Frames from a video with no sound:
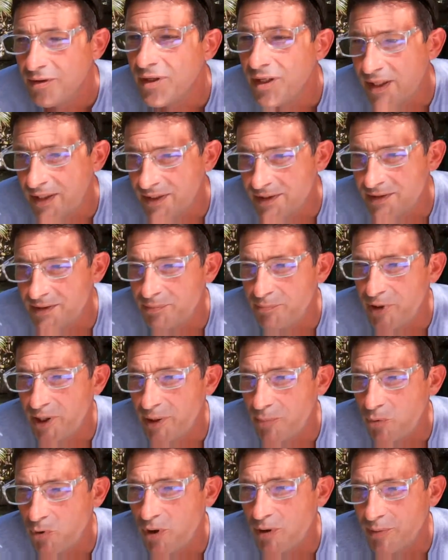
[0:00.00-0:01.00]
nice
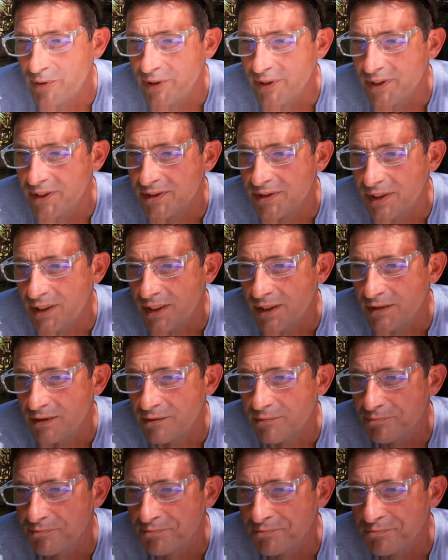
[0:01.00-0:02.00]
paper airplane designs.